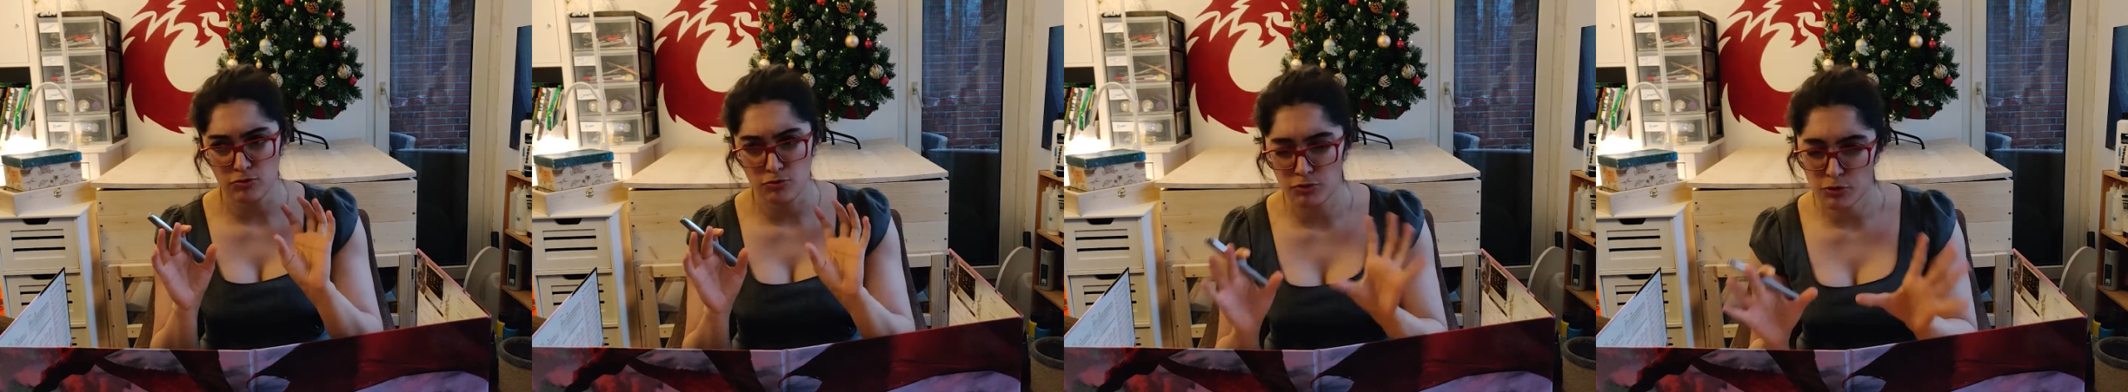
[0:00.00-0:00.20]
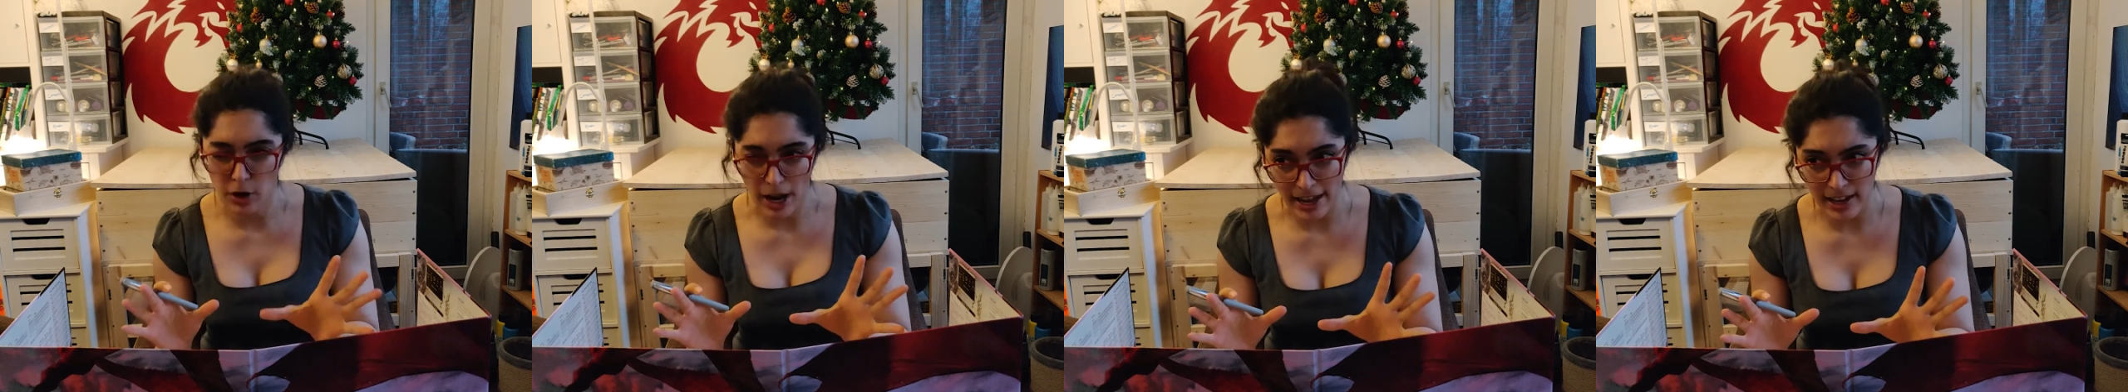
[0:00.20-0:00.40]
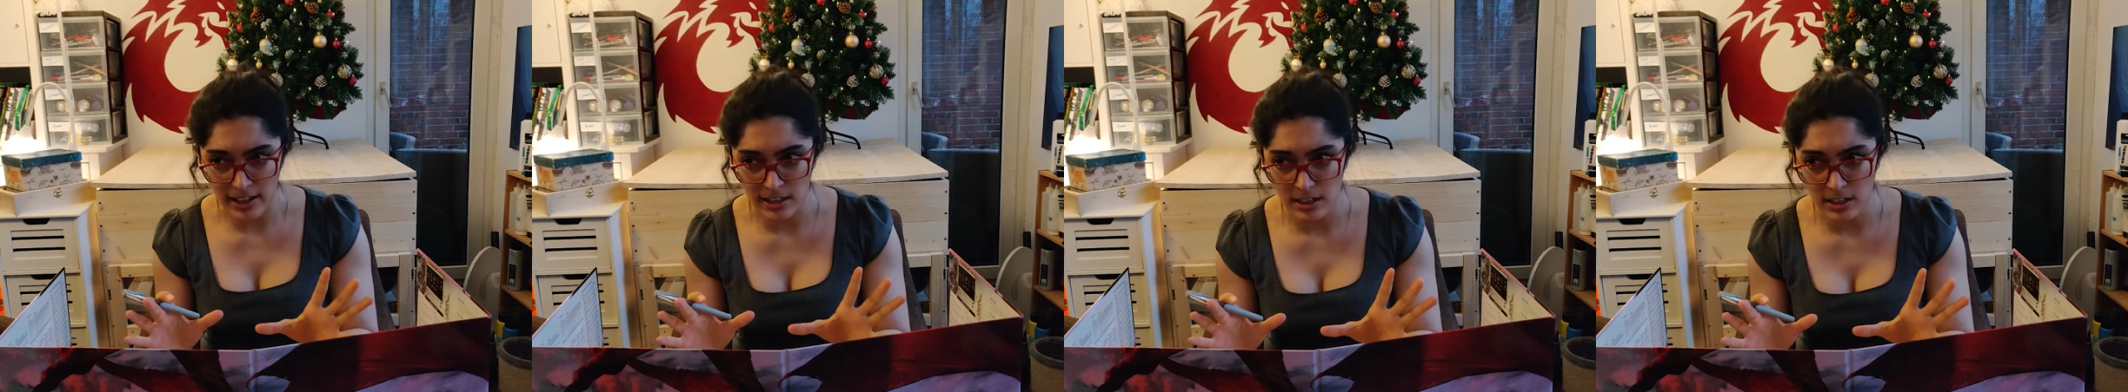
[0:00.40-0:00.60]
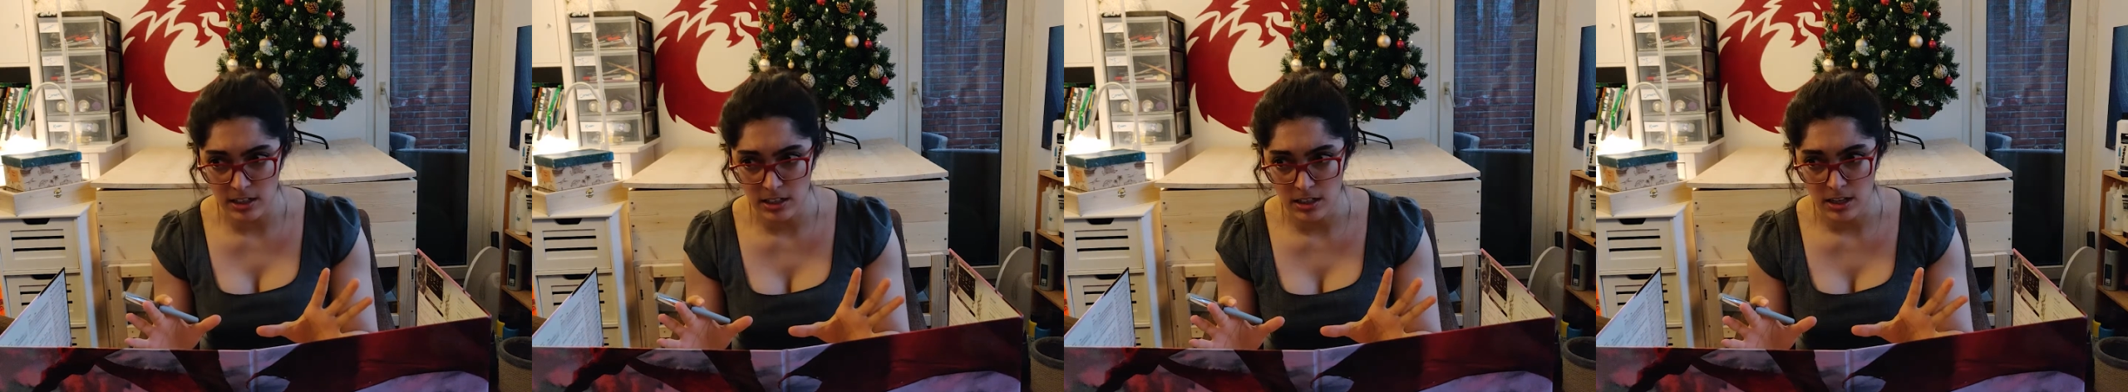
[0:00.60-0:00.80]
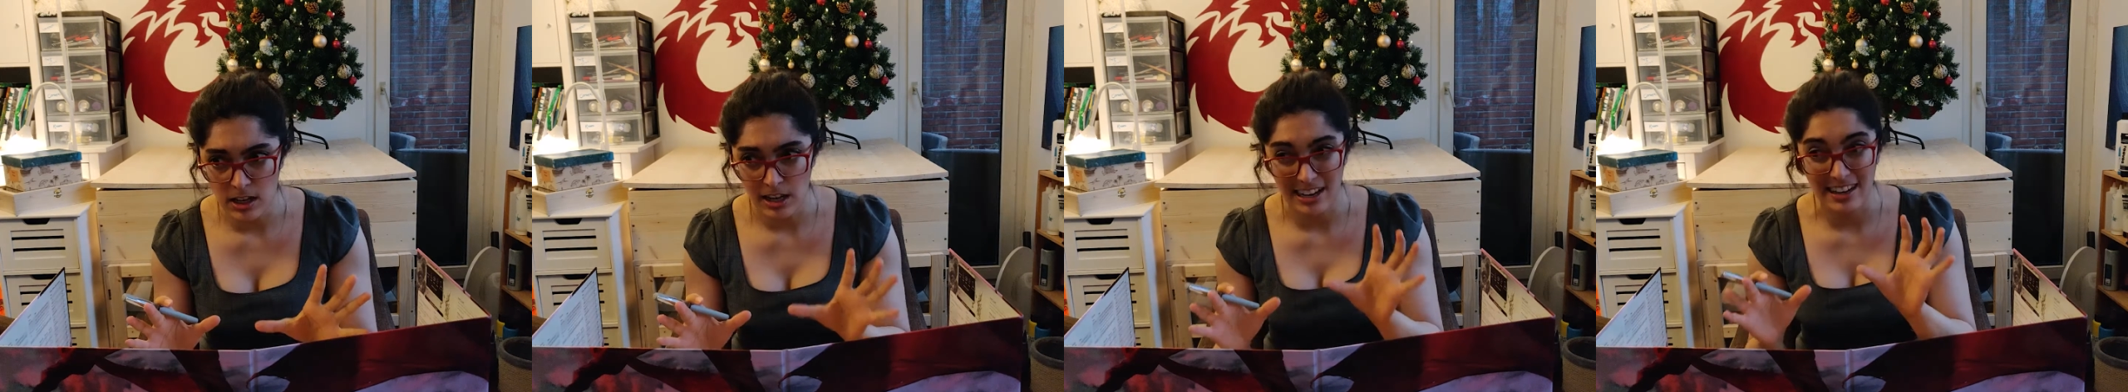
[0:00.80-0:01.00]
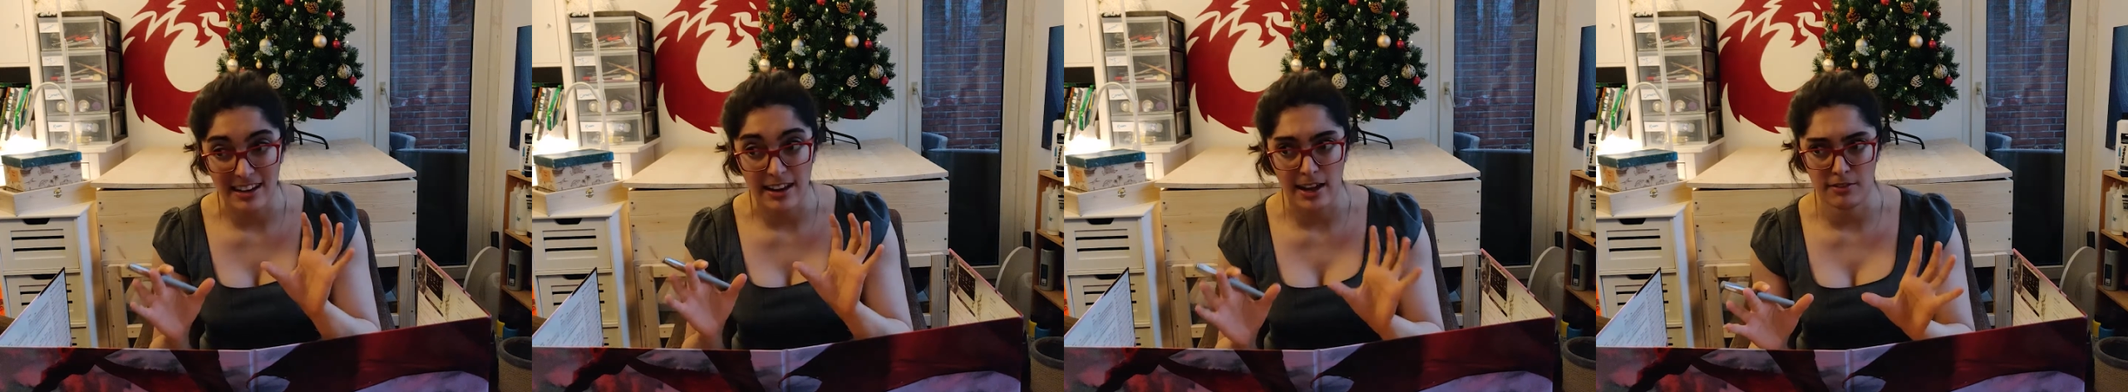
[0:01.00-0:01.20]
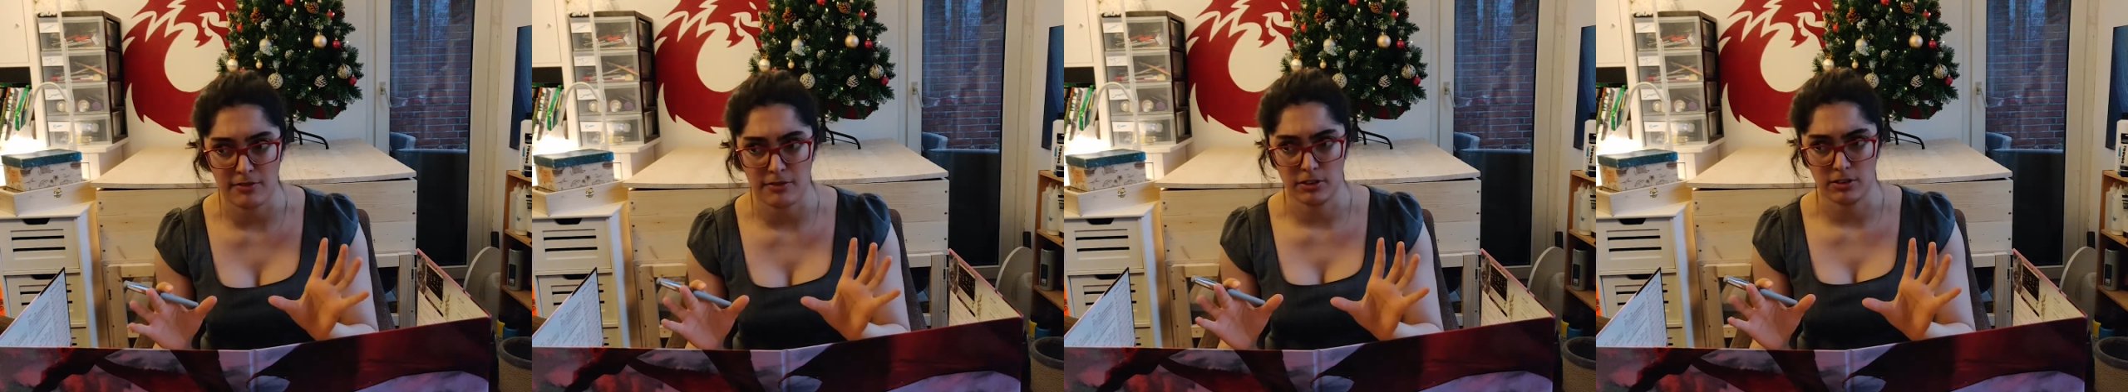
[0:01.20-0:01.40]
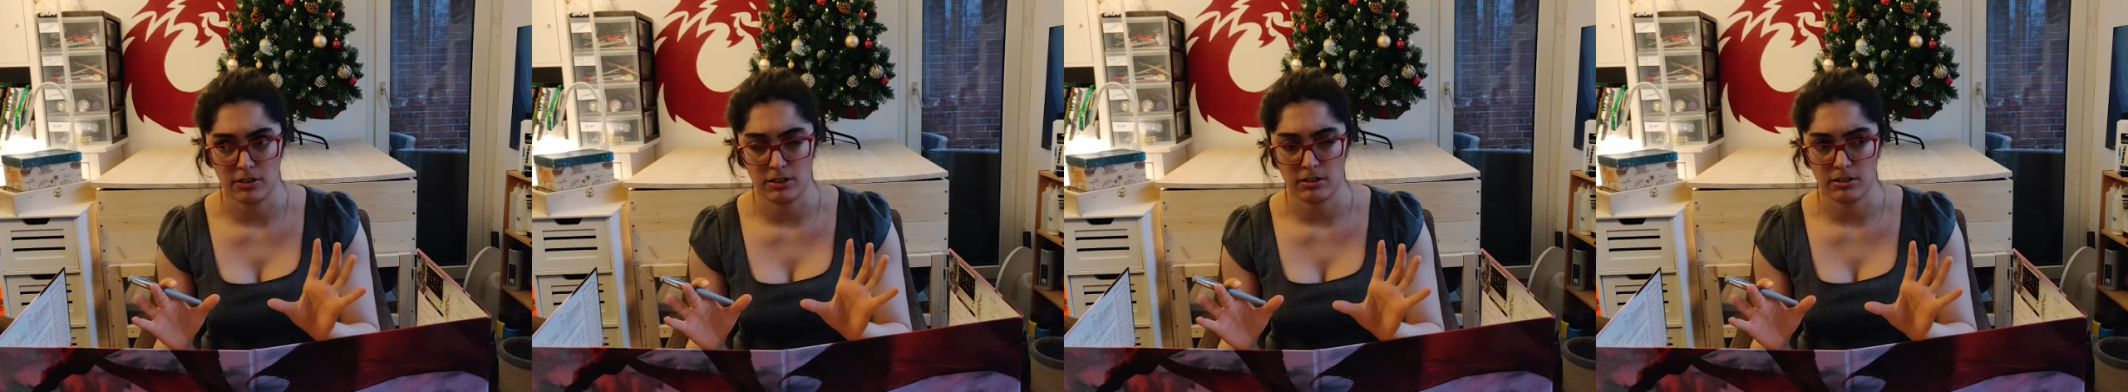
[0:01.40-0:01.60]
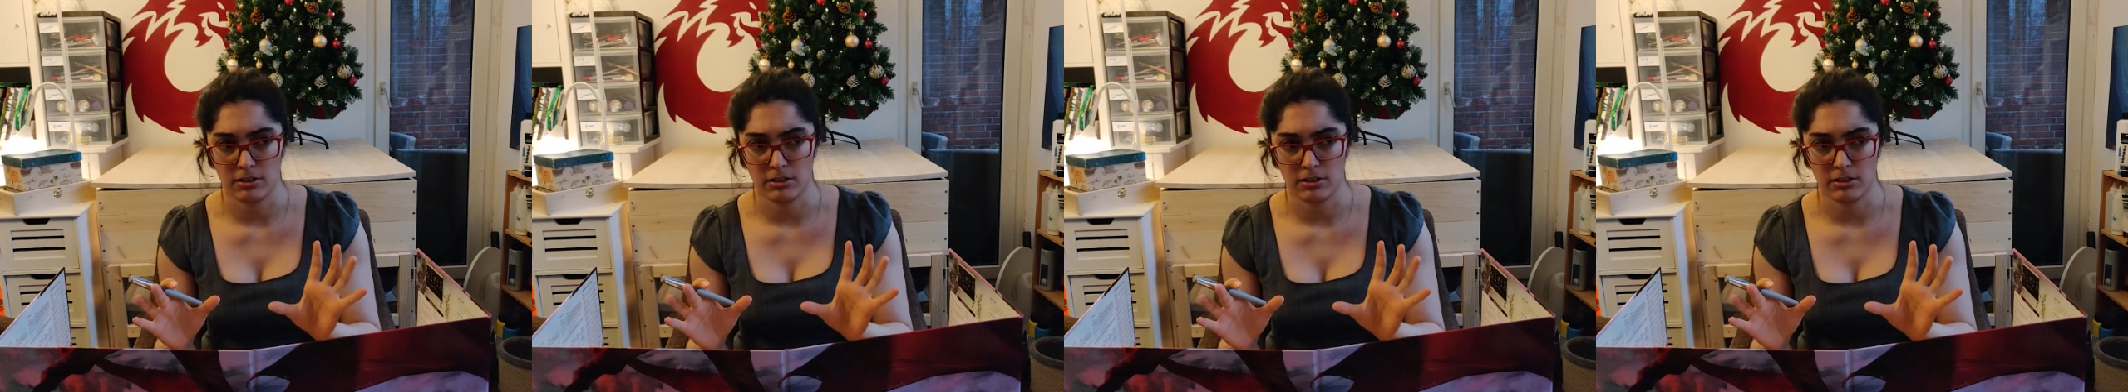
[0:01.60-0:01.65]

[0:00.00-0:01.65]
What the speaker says: red lever.